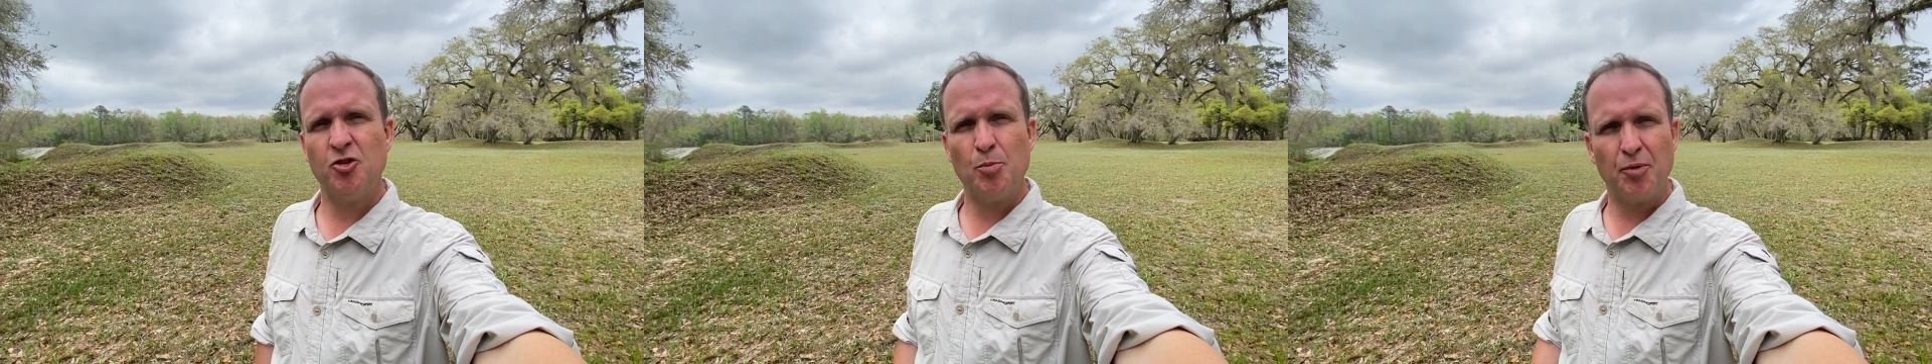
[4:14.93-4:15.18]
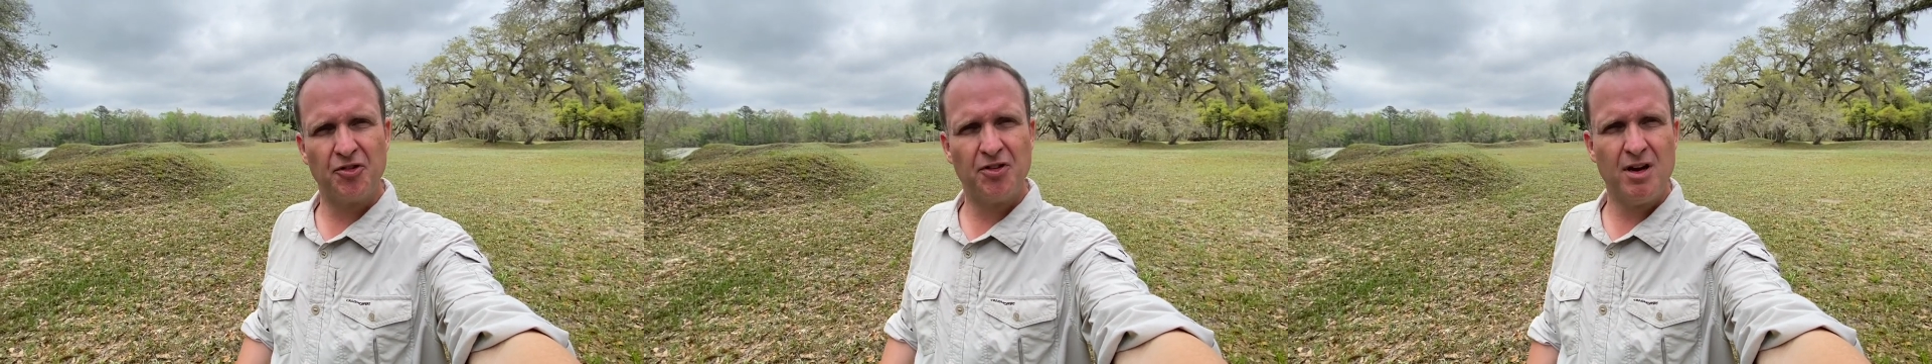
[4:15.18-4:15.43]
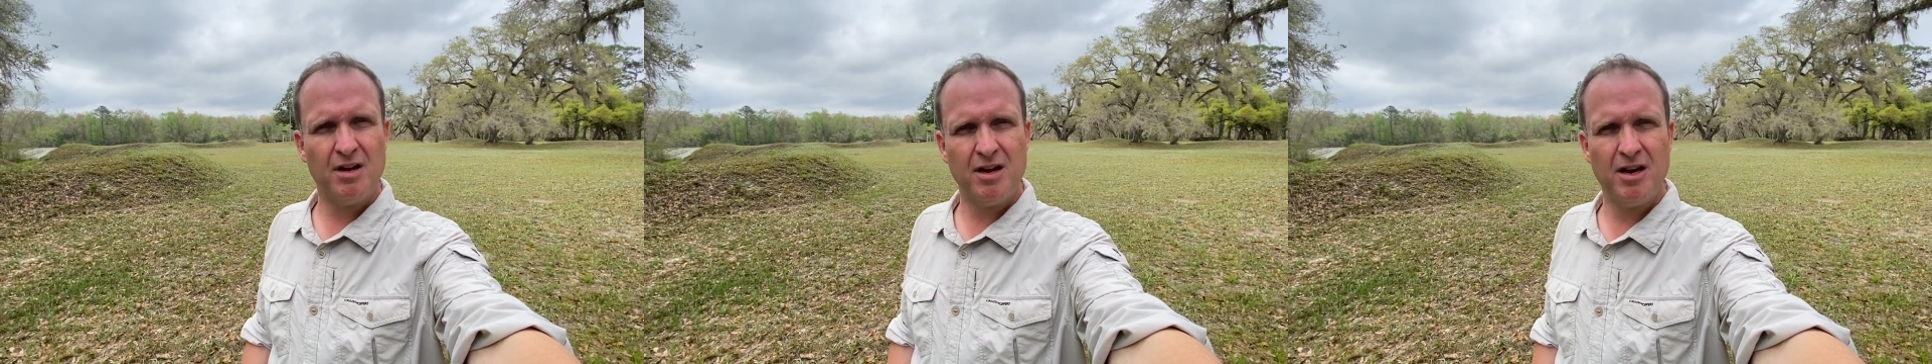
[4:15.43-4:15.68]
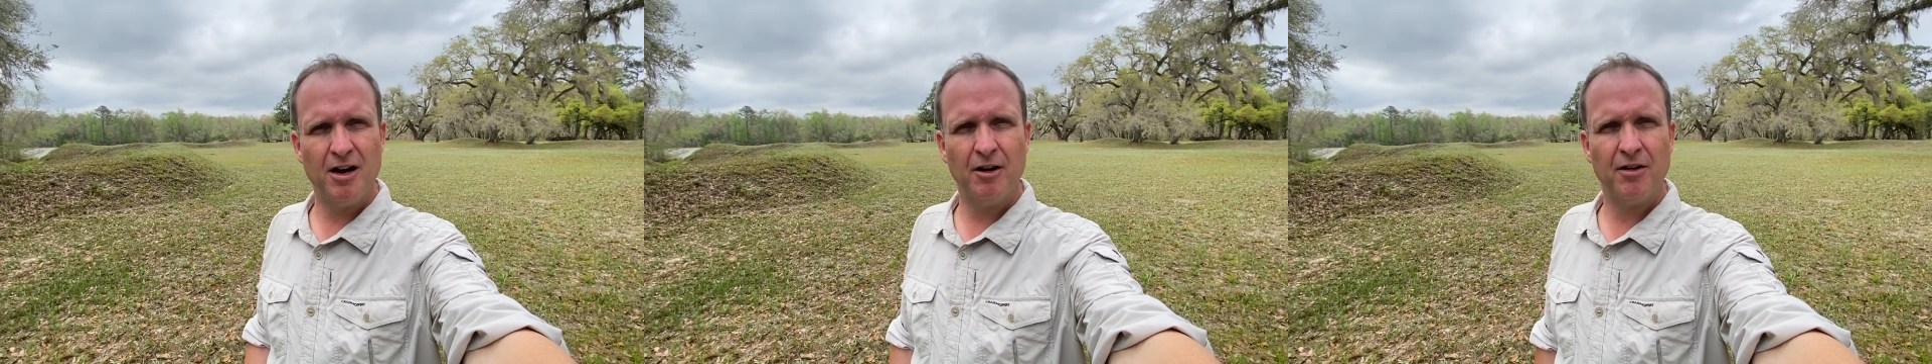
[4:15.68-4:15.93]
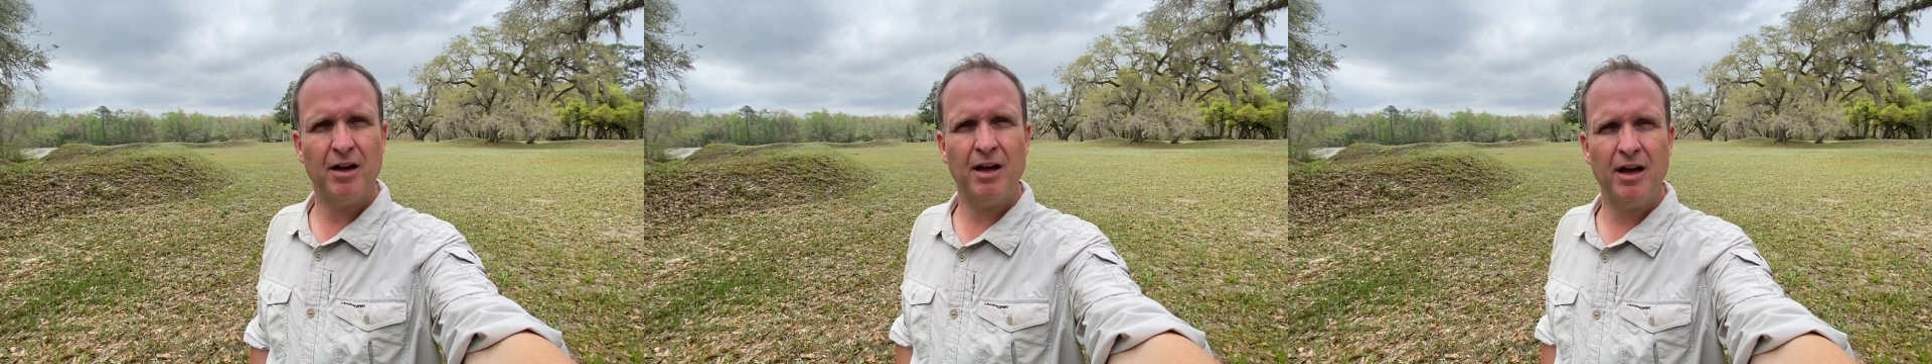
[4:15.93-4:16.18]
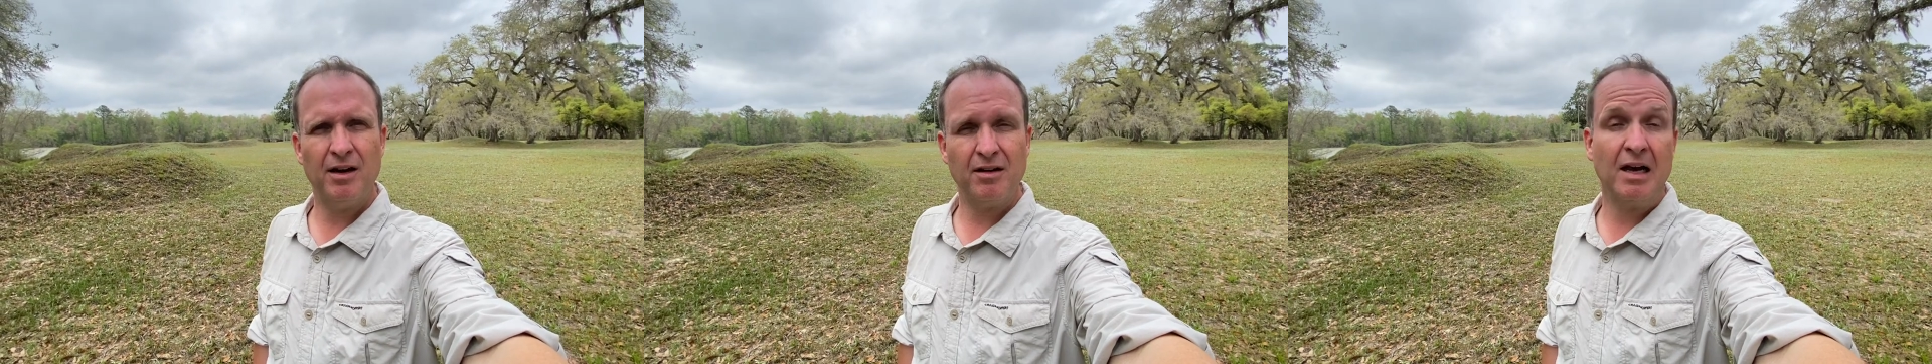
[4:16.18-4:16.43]
to proceed here
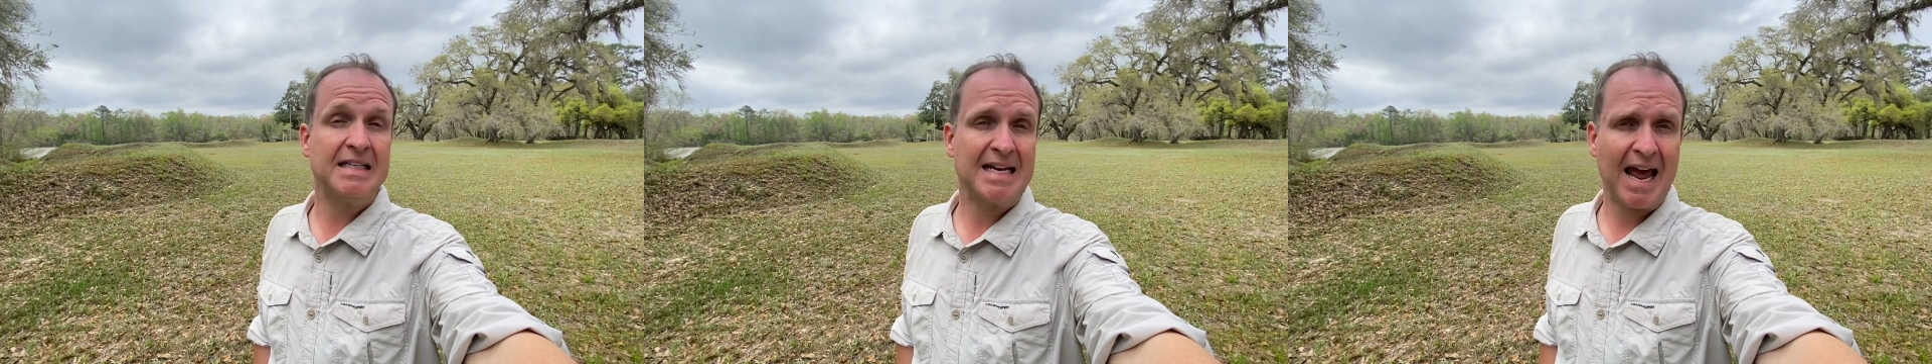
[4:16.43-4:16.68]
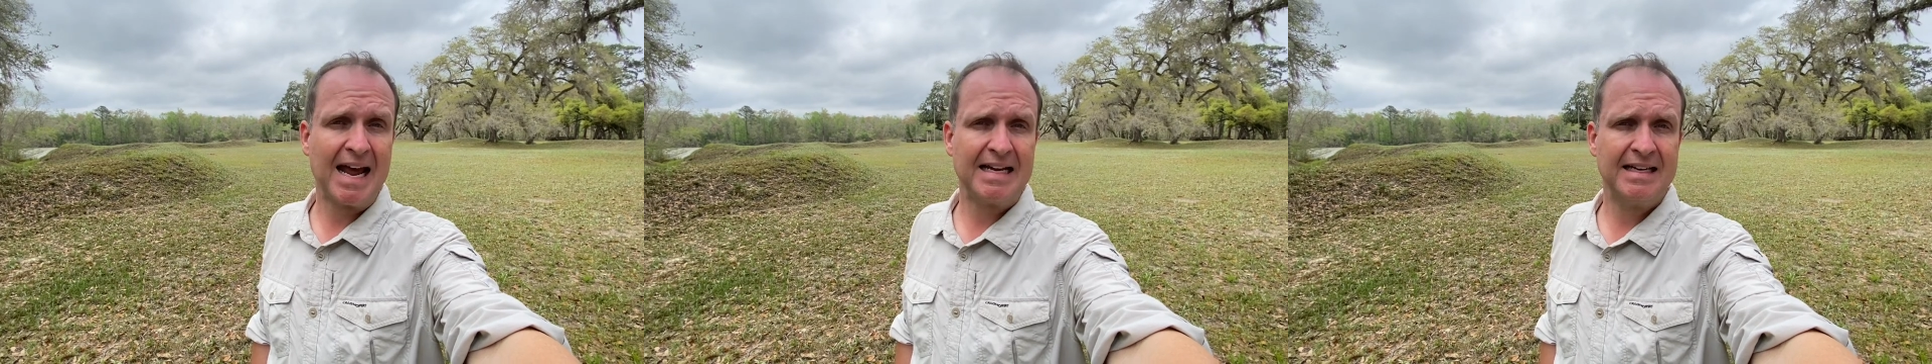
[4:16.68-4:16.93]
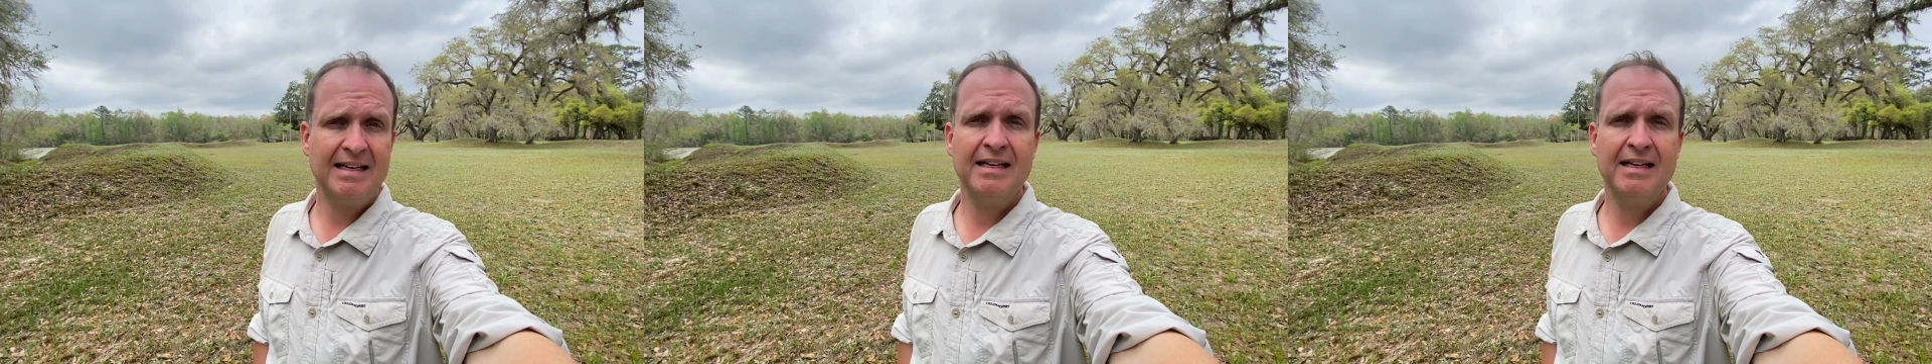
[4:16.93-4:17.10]
and attack